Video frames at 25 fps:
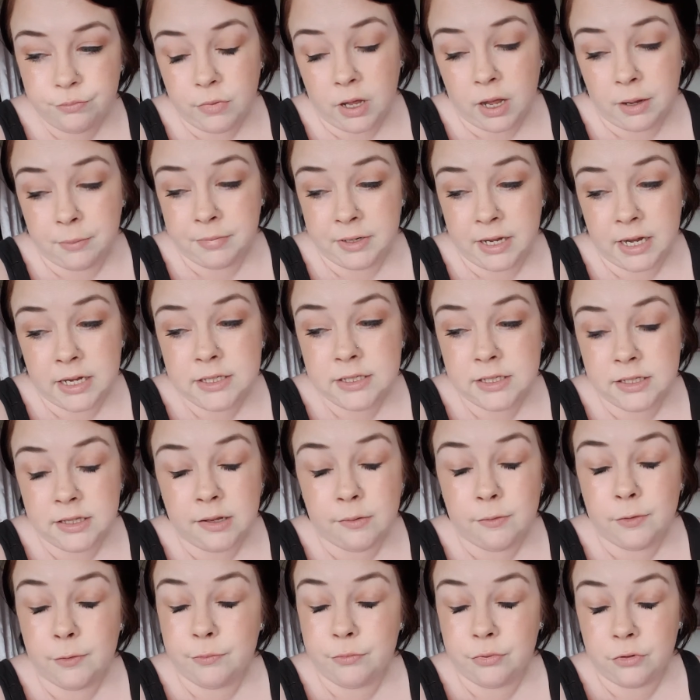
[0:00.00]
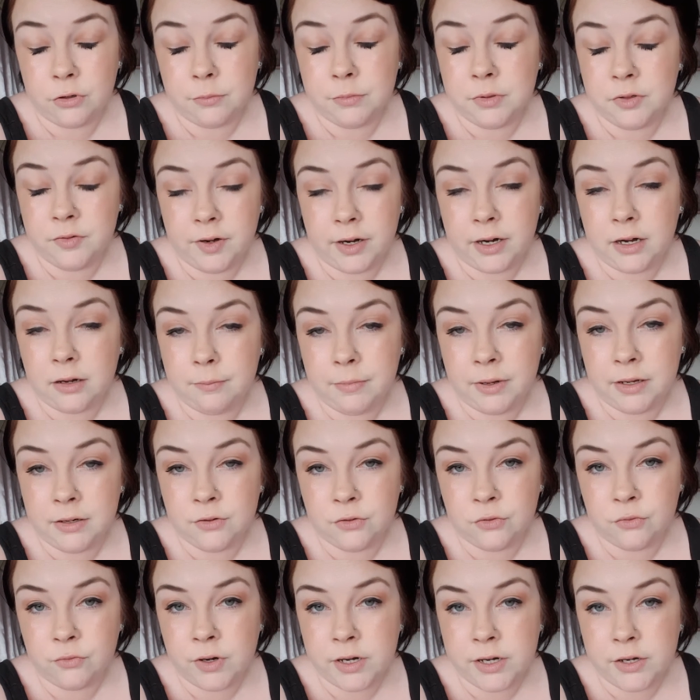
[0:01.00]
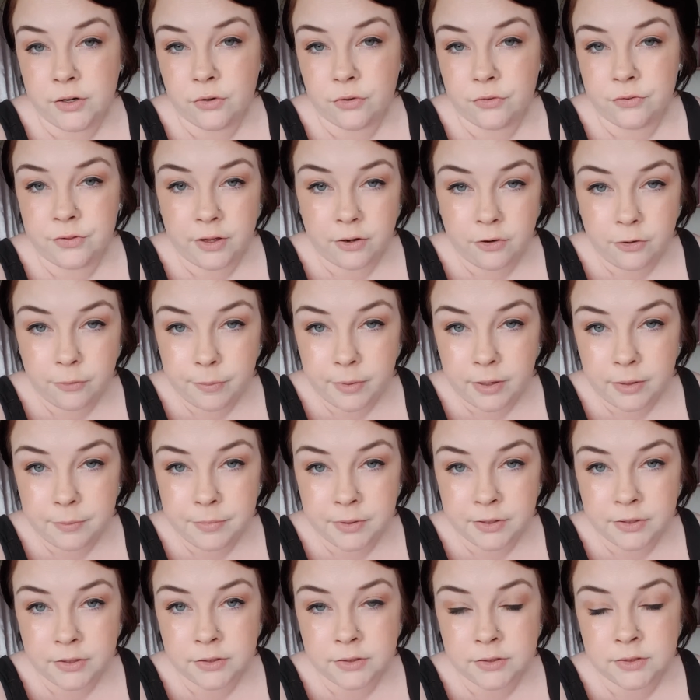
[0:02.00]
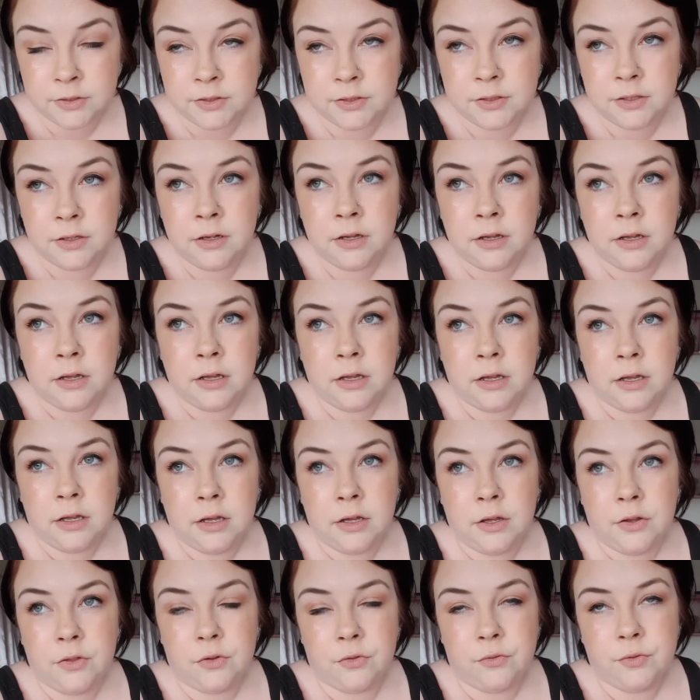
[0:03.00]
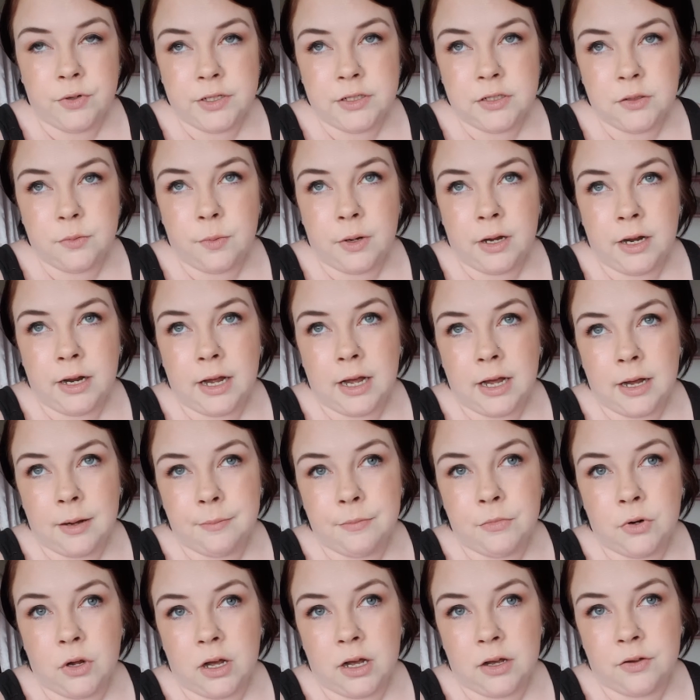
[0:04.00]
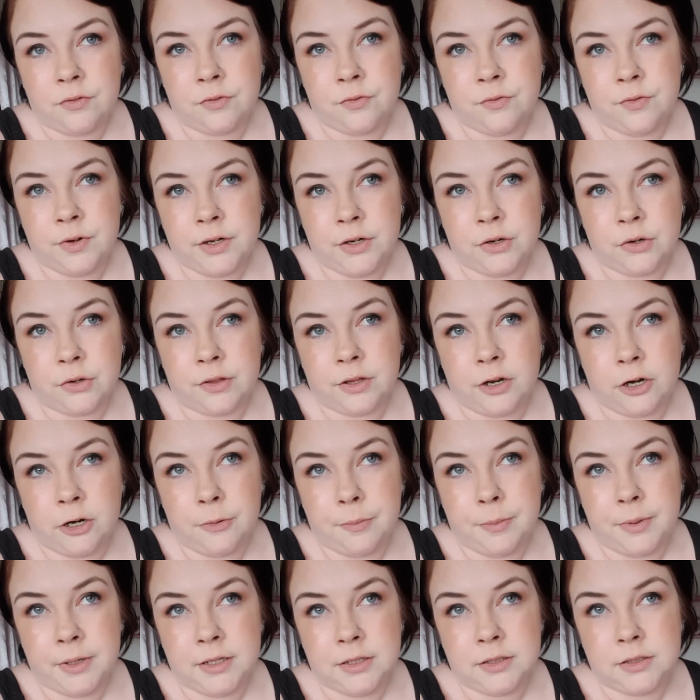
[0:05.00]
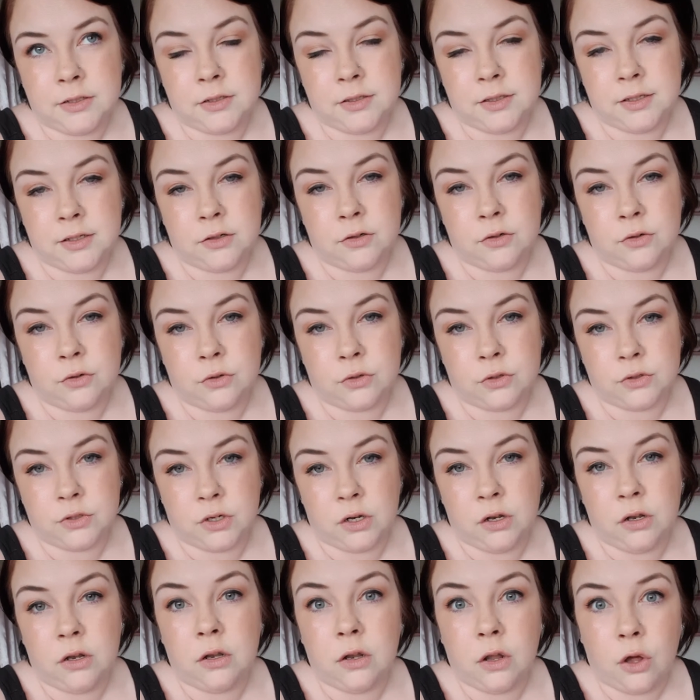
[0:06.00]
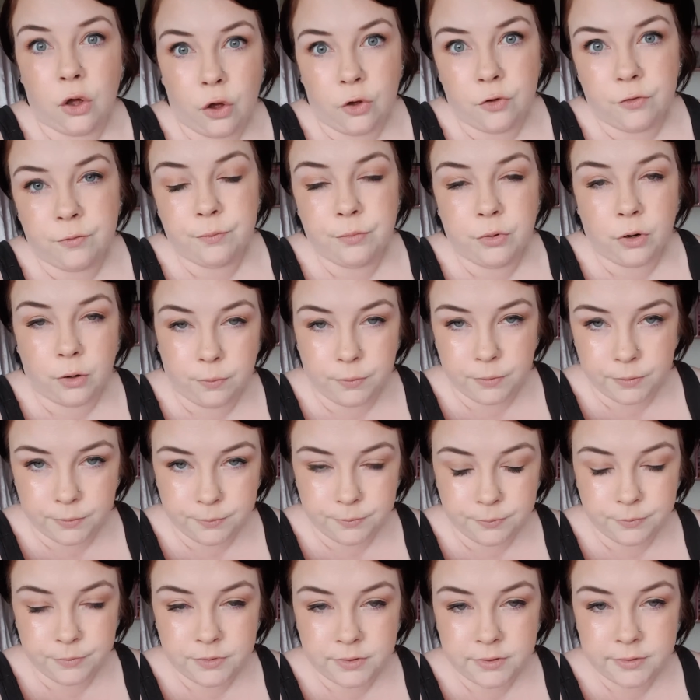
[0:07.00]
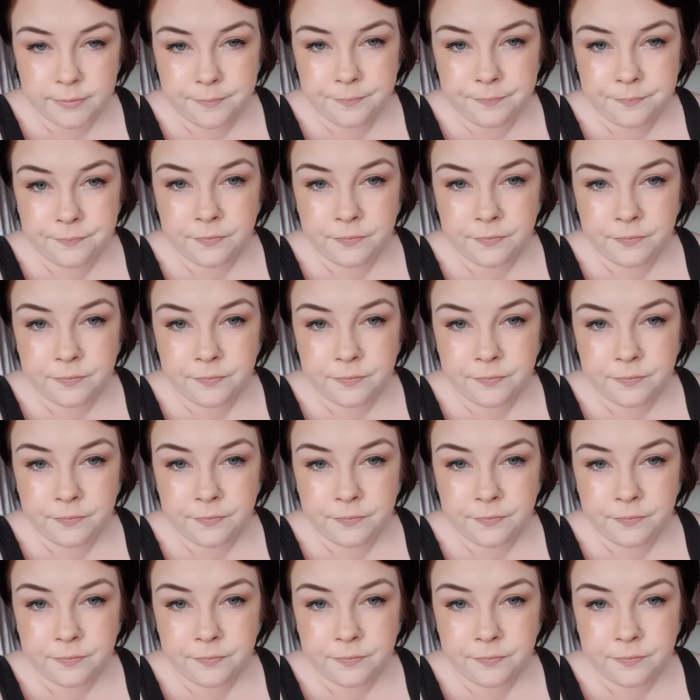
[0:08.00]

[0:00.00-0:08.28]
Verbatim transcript: I'm guessing they would probably recommend radiotherapy because the reason why I'm not having radiotherapy is because it can cause a lot of problems.